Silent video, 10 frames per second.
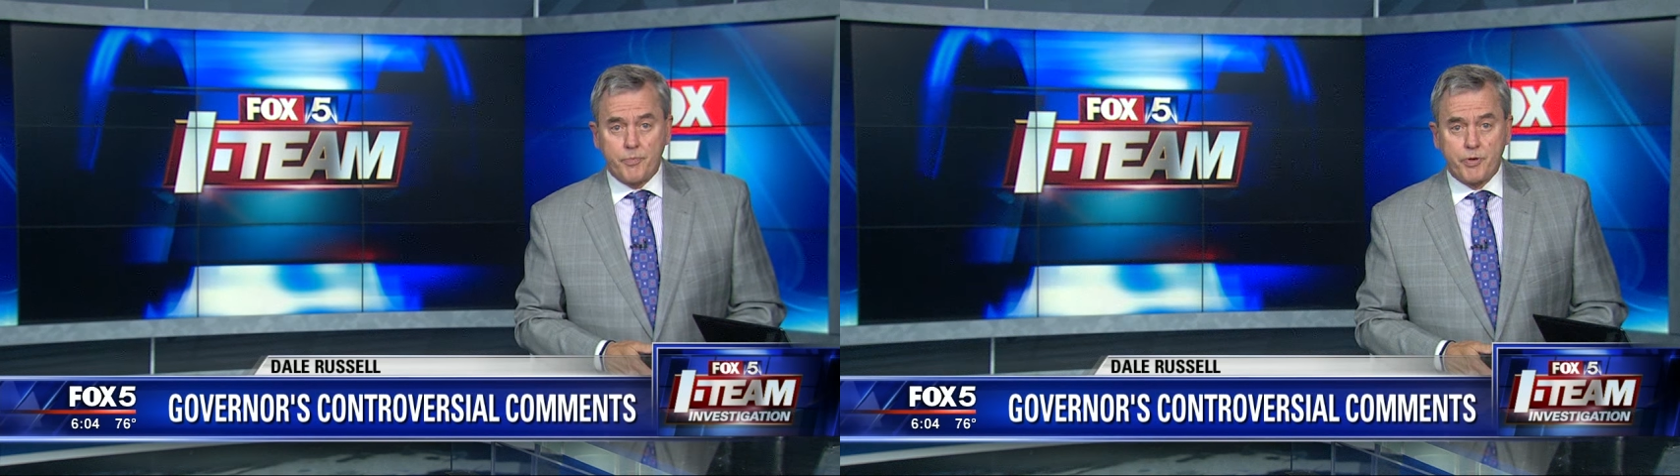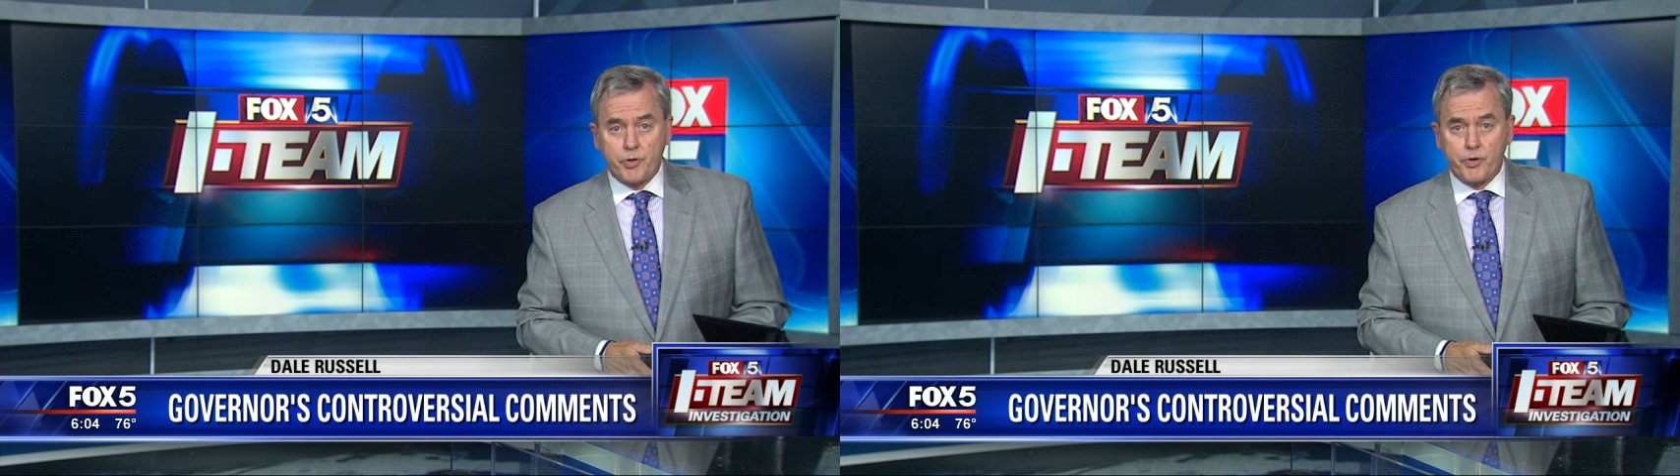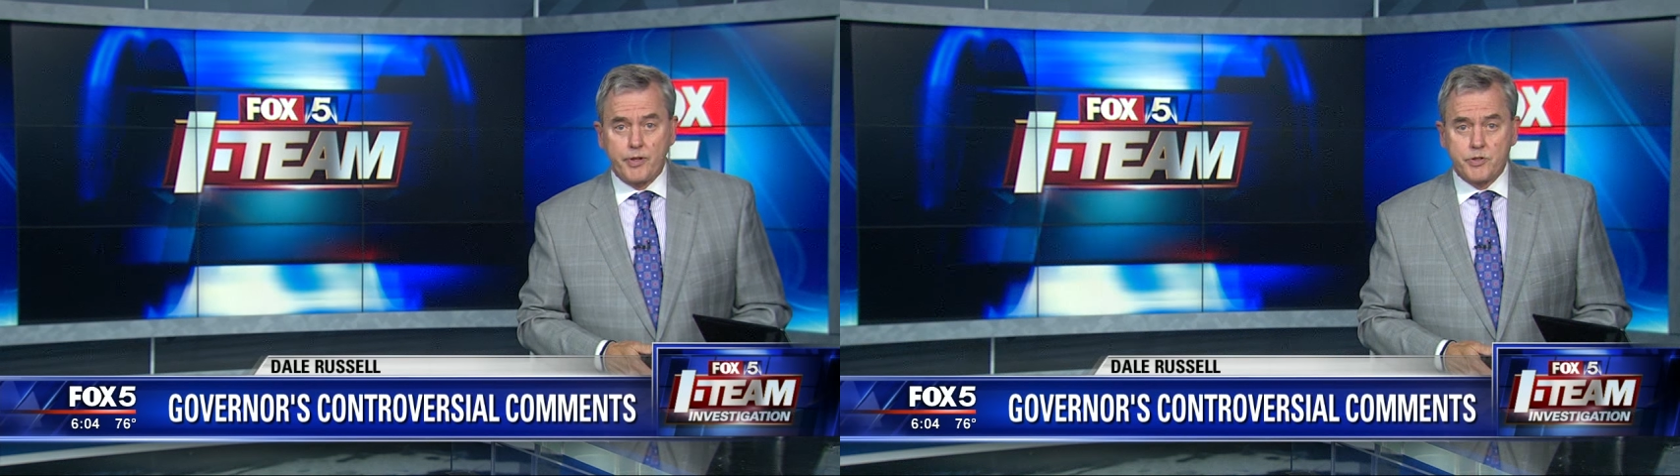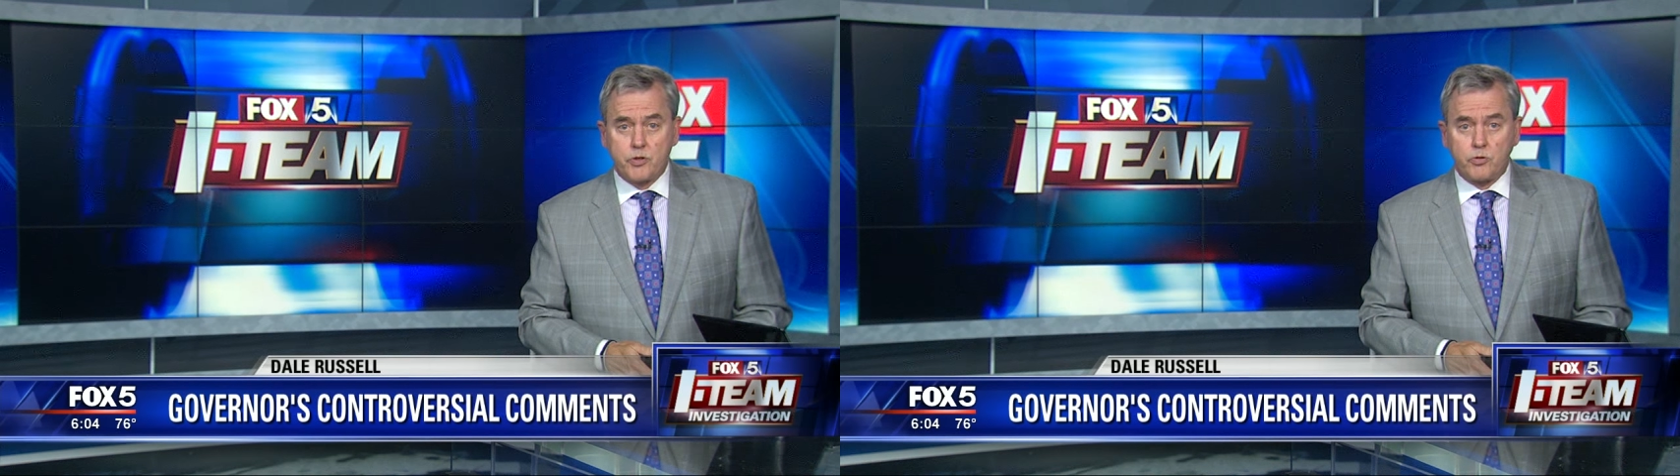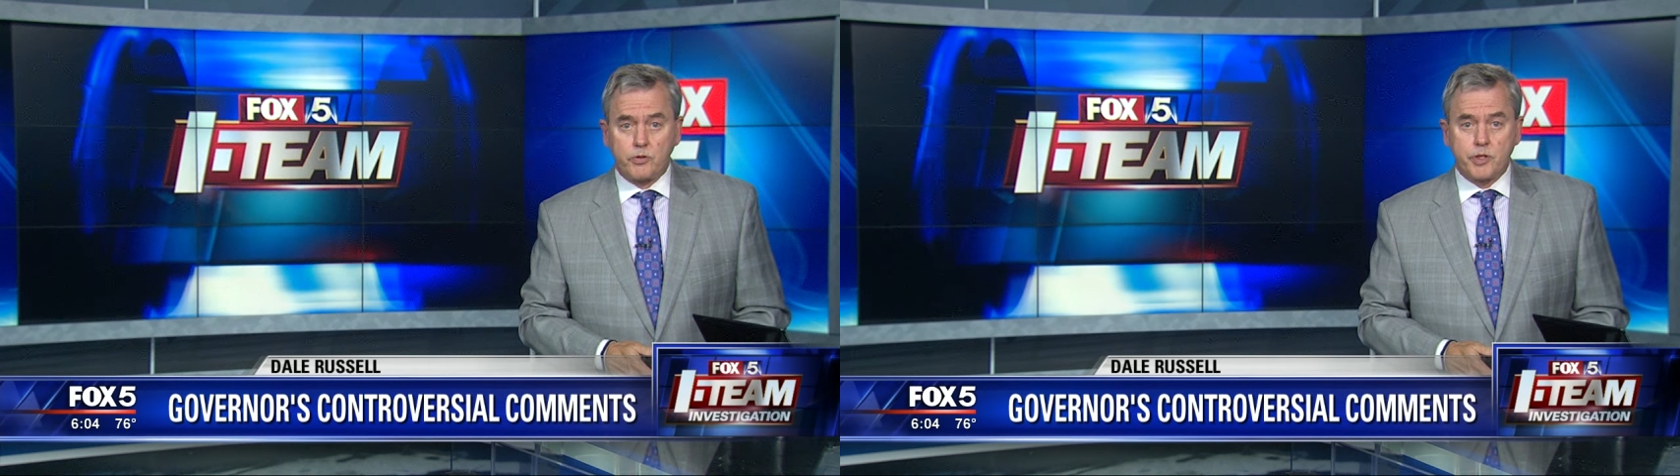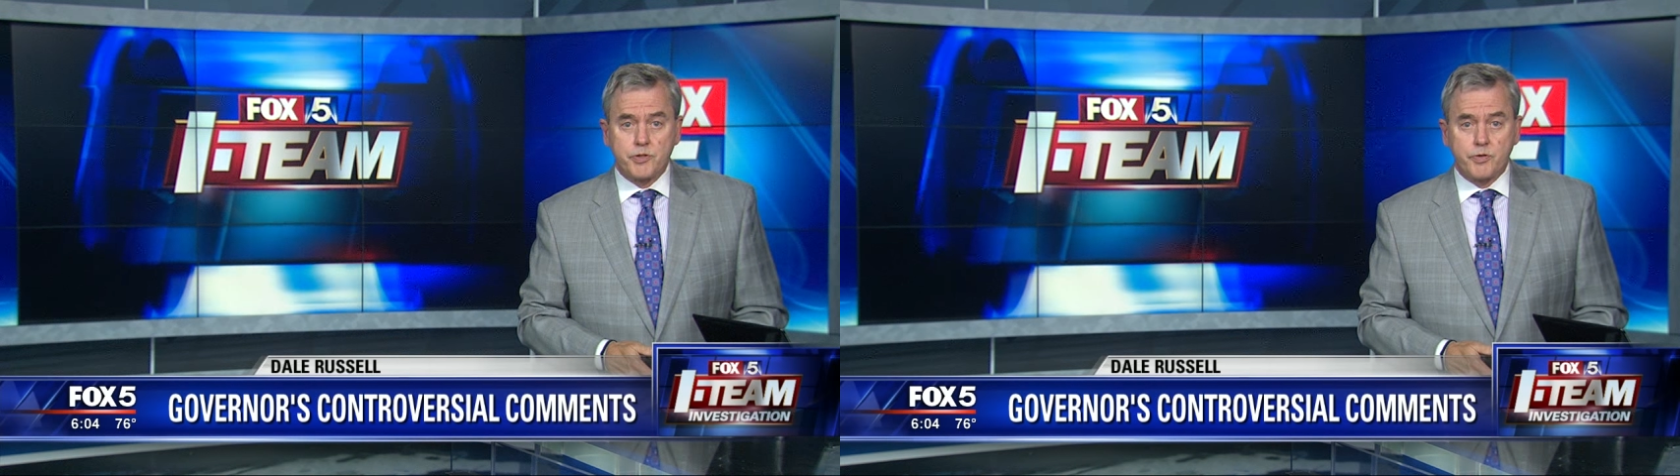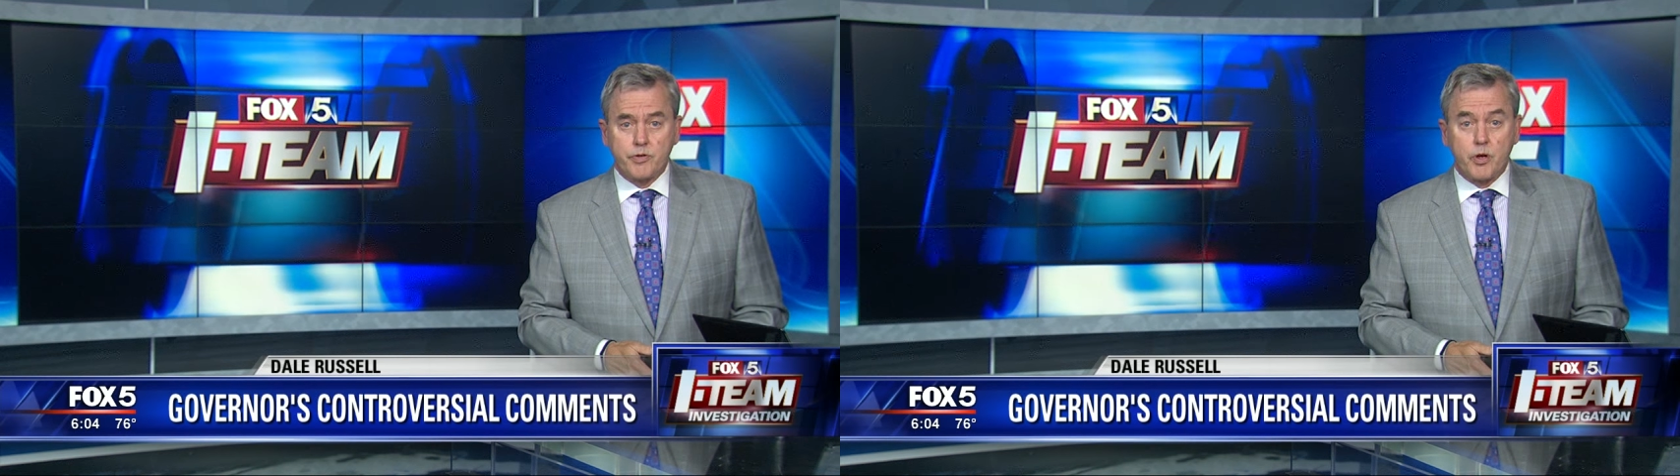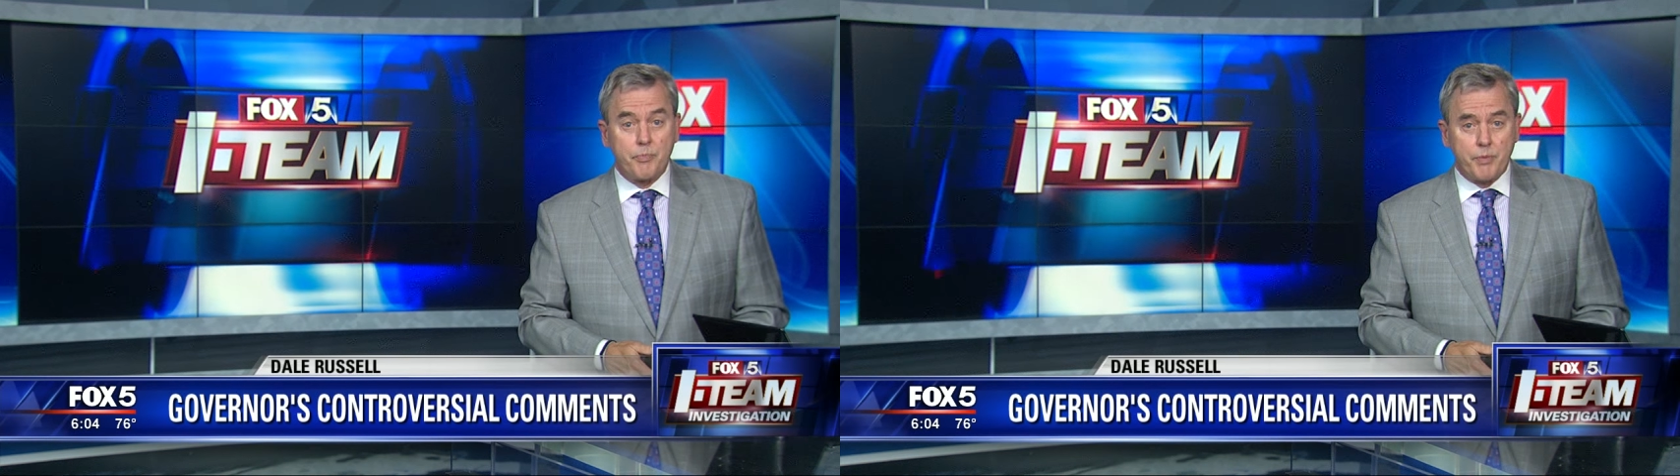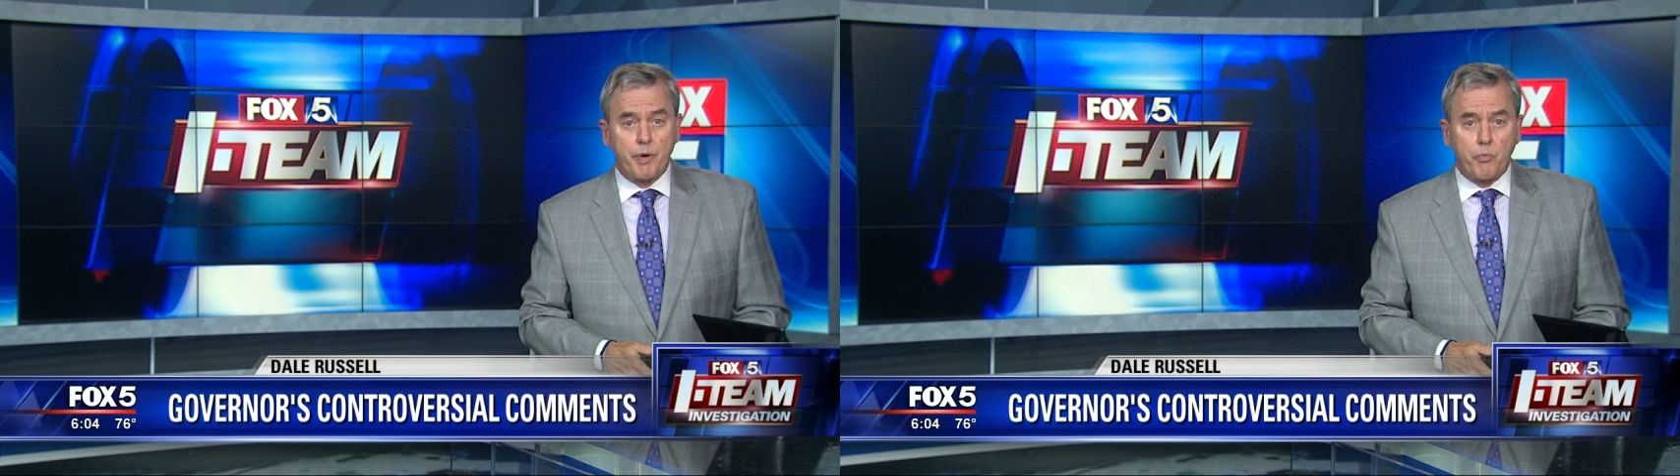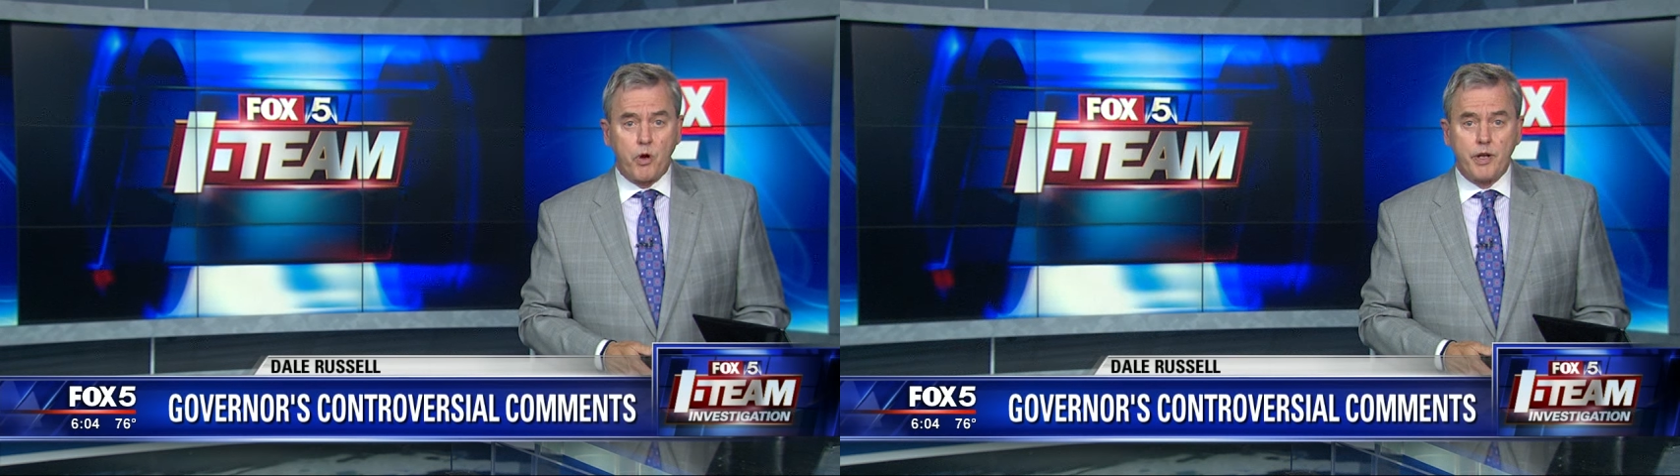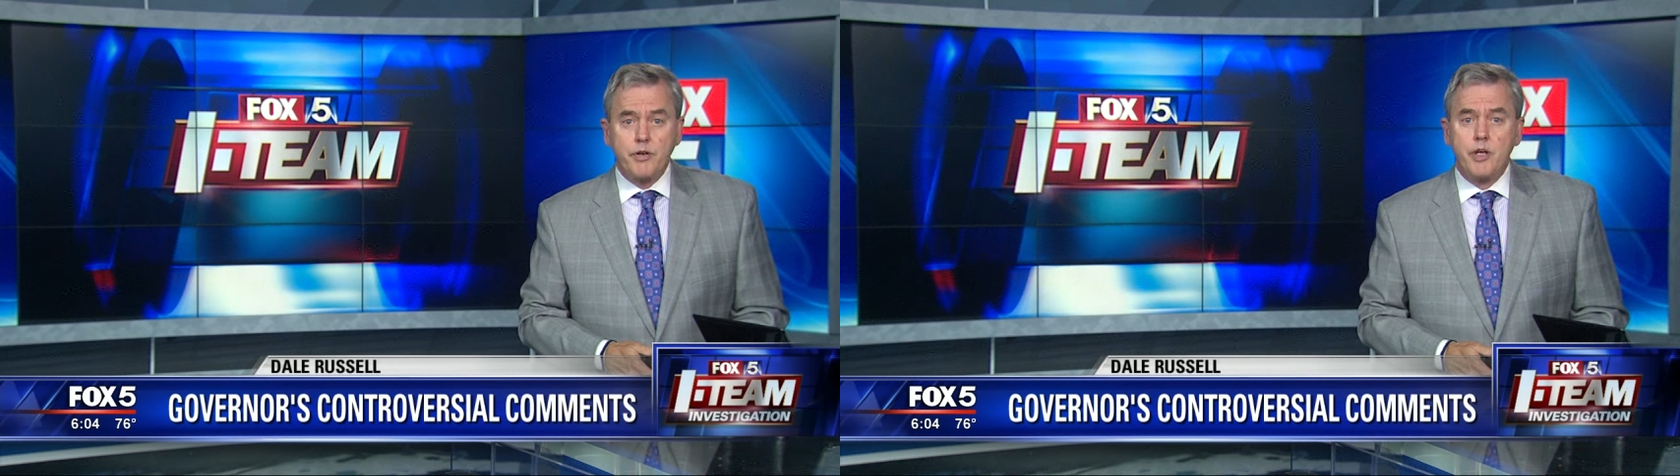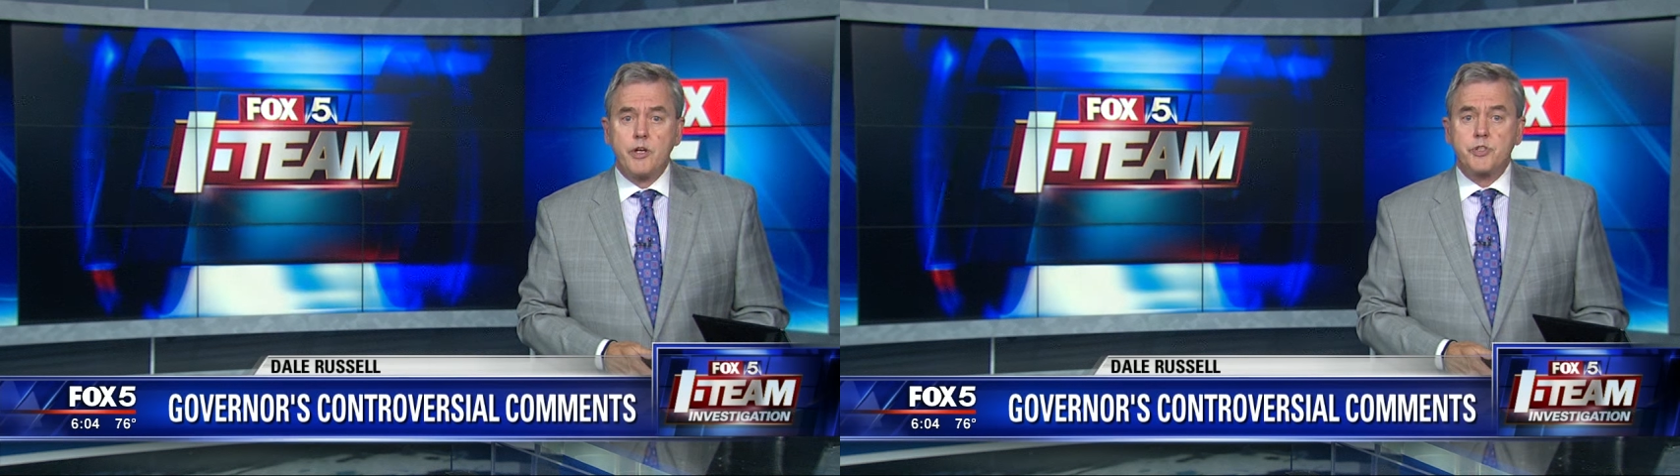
Opportunity School District, Amendment 1,